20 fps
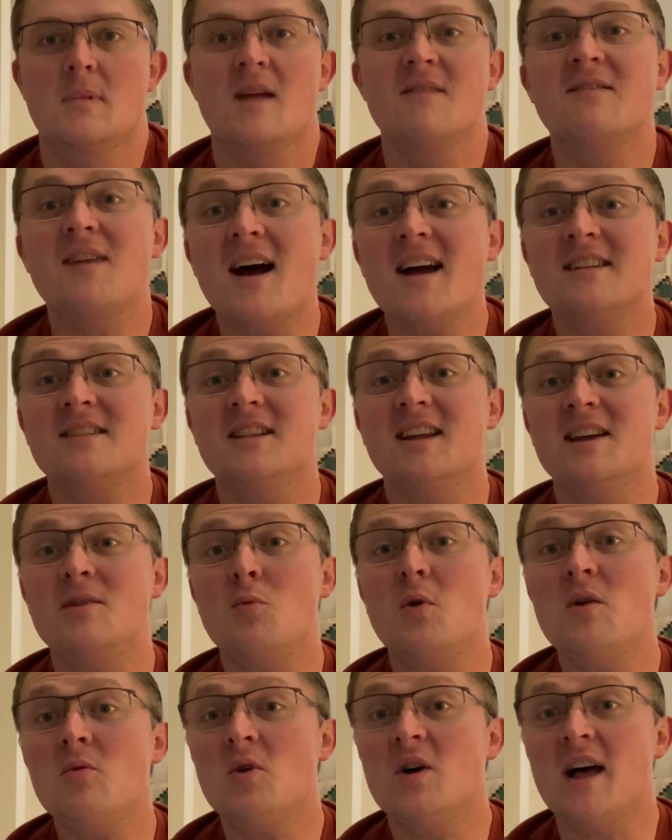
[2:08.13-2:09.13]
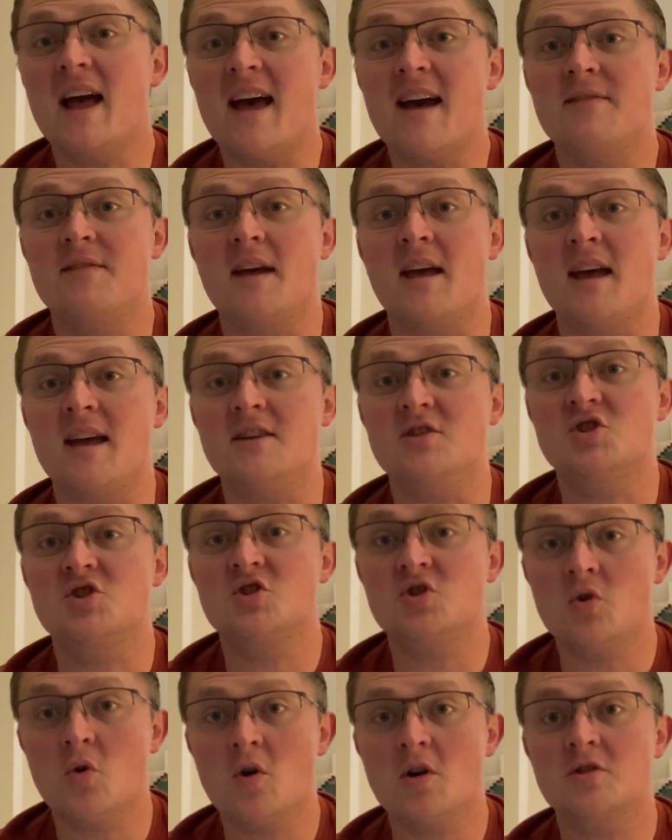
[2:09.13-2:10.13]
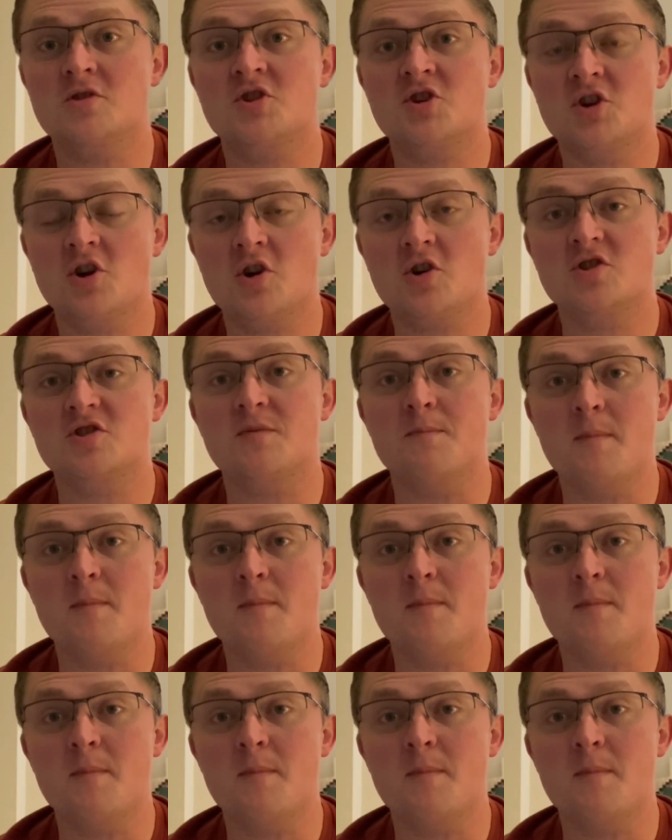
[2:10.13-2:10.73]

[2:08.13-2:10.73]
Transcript: Finally, we will have a short church